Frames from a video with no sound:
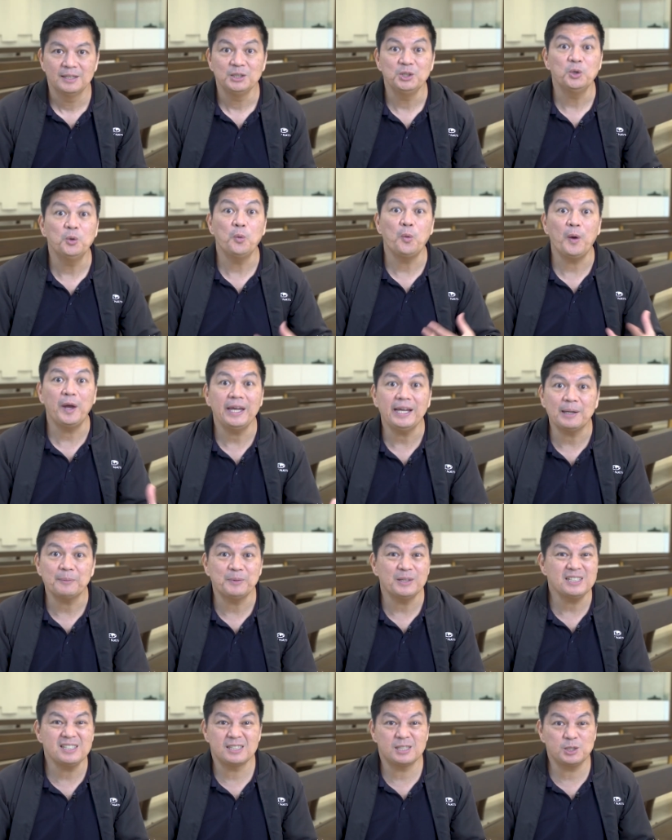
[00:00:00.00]
you wake up,
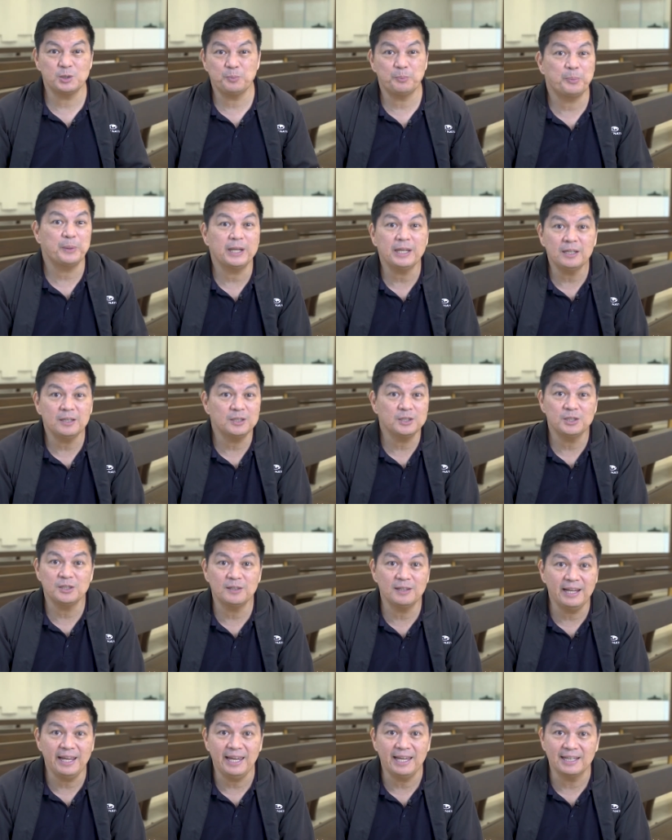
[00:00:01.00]
there's spring in
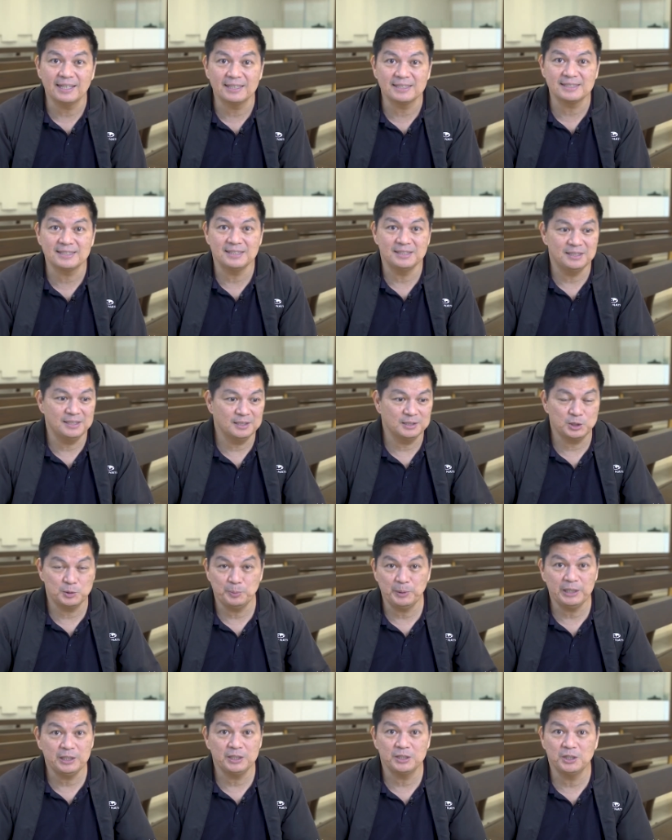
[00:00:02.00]
your legs,
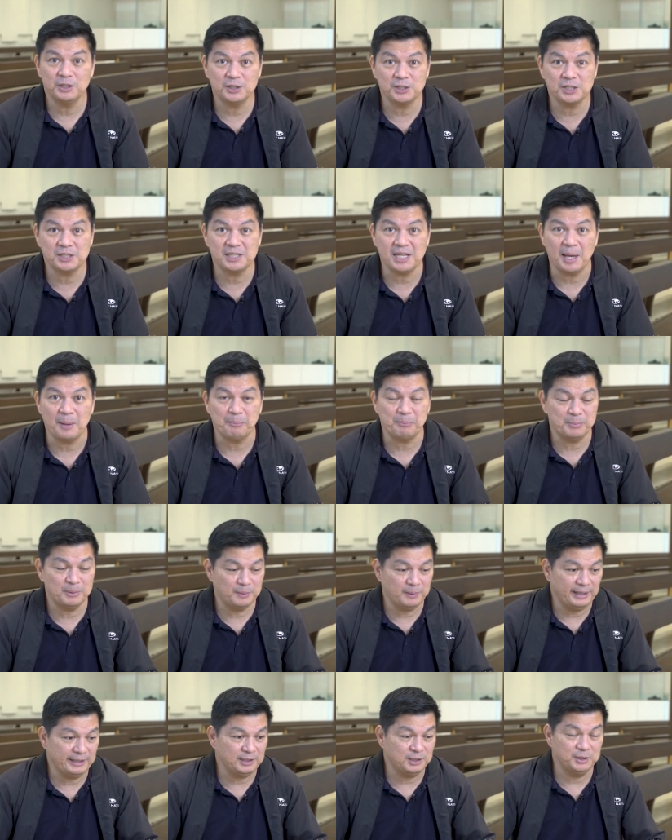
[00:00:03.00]
spring in your step.
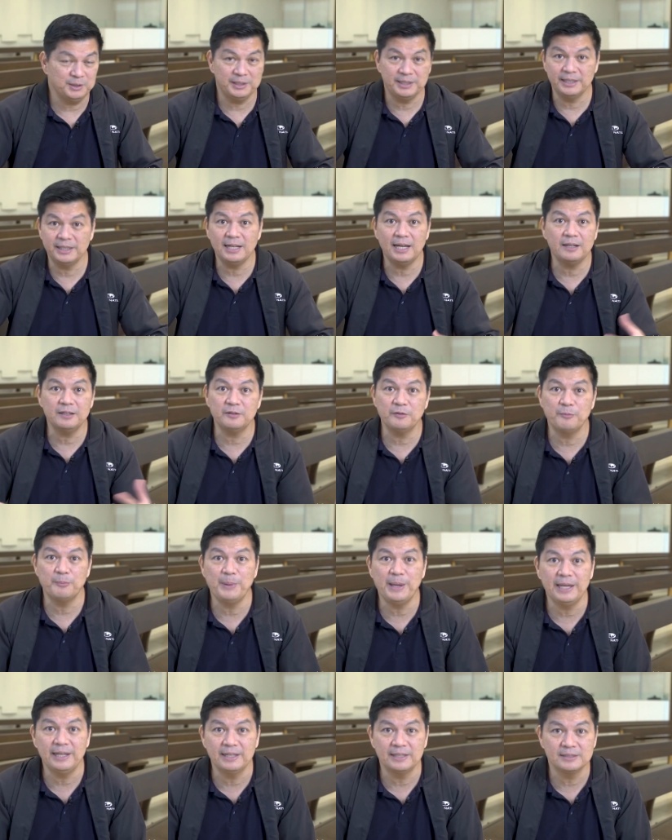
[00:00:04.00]
Like you get out of
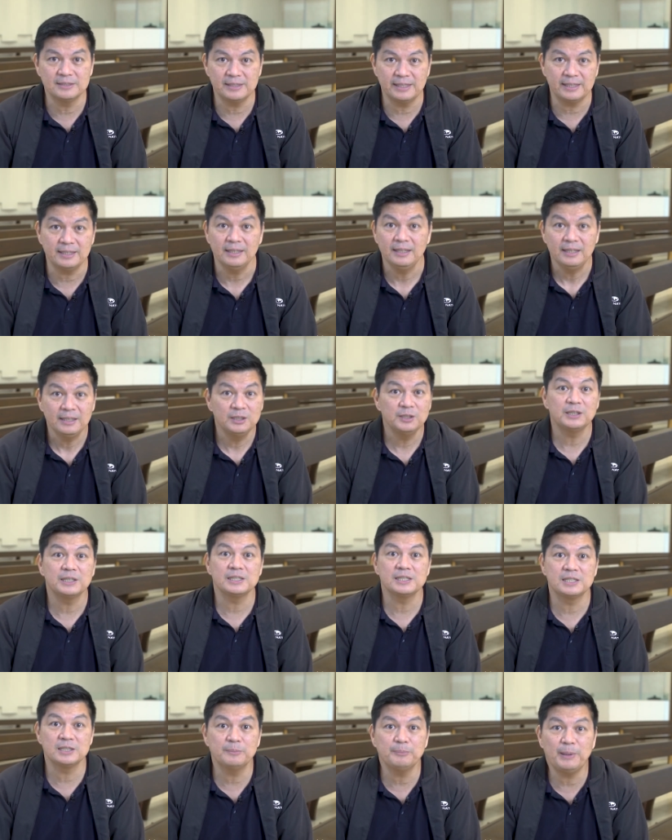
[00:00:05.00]
bed and it's like you
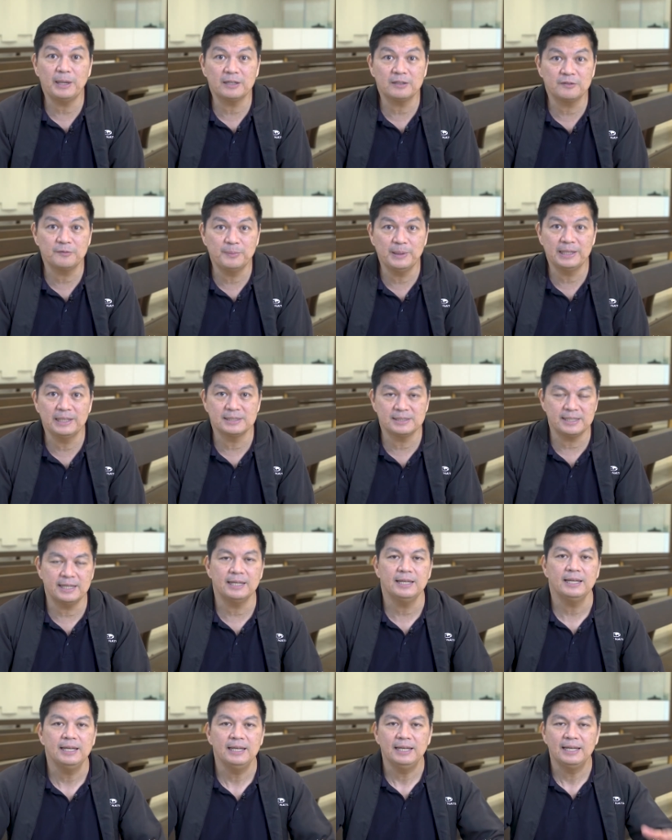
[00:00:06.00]
can jump out of bed and
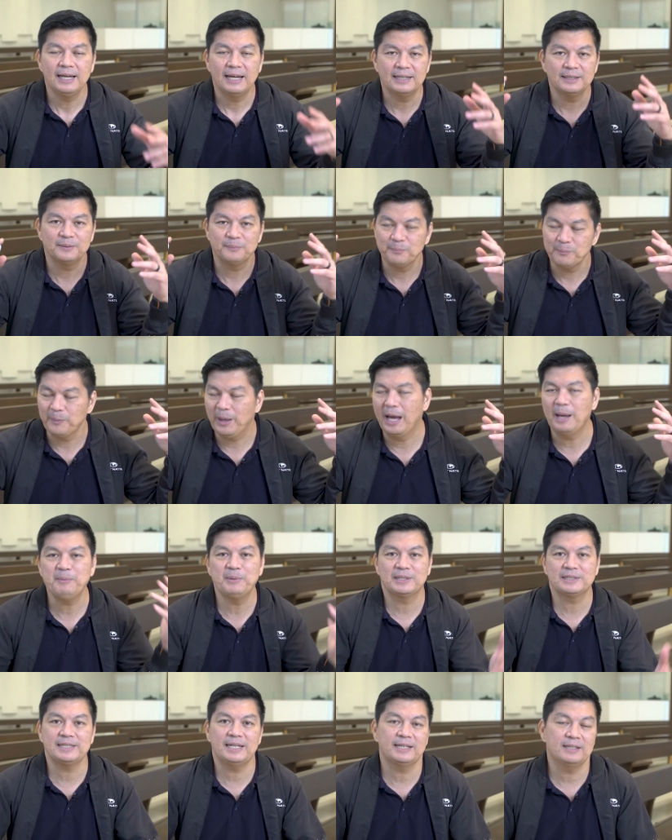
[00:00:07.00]
say,
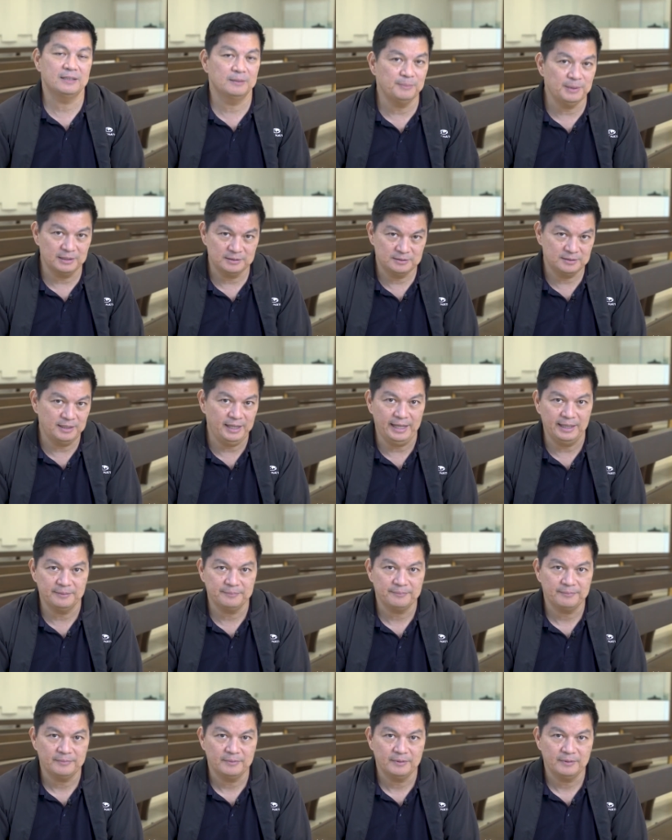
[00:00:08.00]
I'm excited about today.